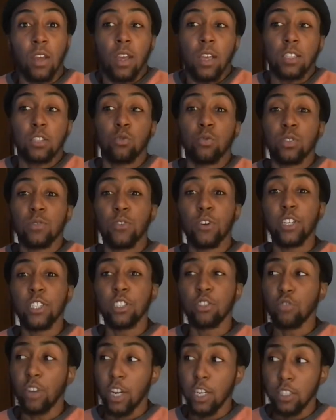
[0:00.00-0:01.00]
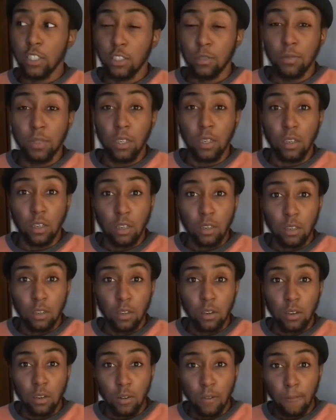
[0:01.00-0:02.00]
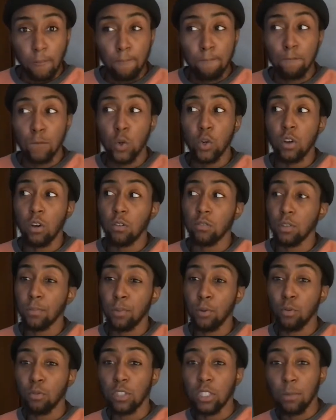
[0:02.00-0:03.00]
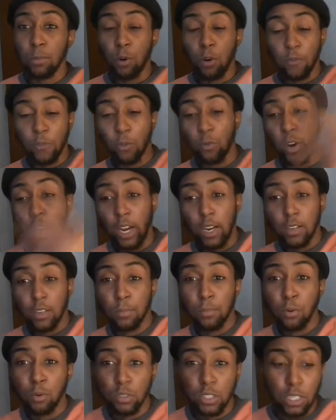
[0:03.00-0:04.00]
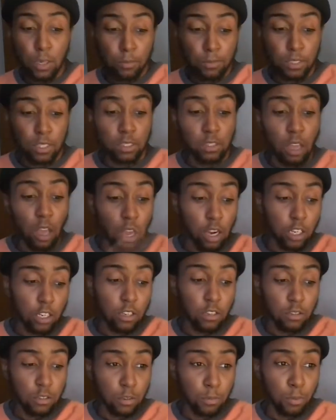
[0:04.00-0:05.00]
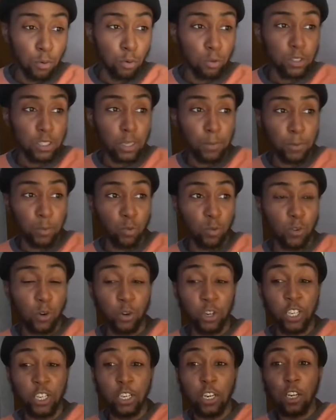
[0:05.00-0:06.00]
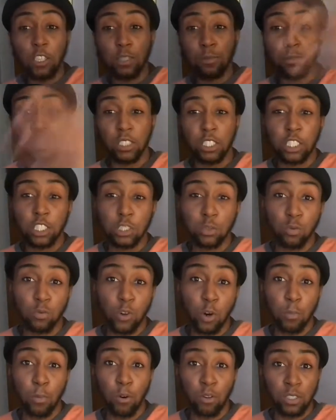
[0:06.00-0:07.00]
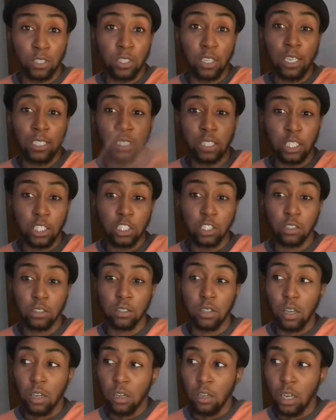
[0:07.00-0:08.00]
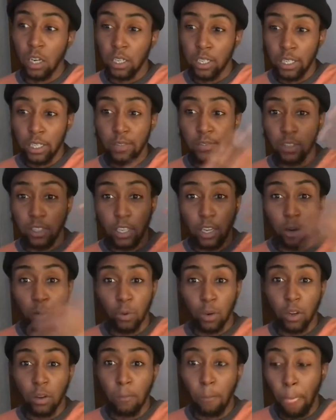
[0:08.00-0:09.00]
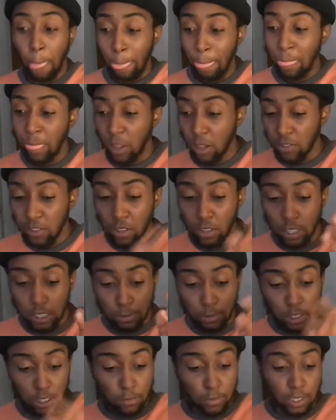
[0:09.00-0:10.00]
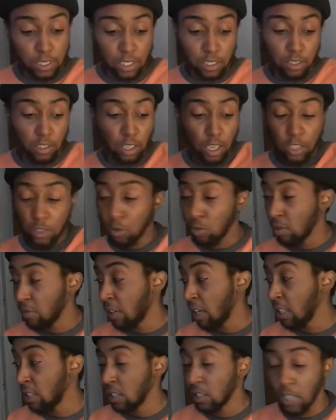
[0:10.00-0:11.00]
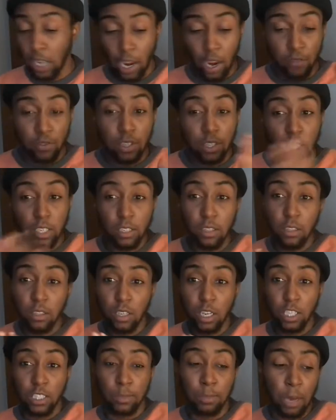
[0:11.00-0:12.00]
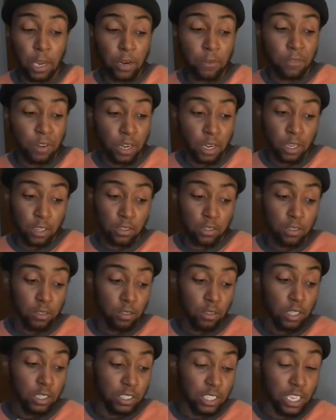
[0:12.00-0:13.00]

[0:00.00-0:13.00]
So it was very strange to me, you know, to pull some off the rack, to pull something stock to pull something without any customization, without personalization, and leave it that way. Nothing, especially my technological devices, everything gets modified to, and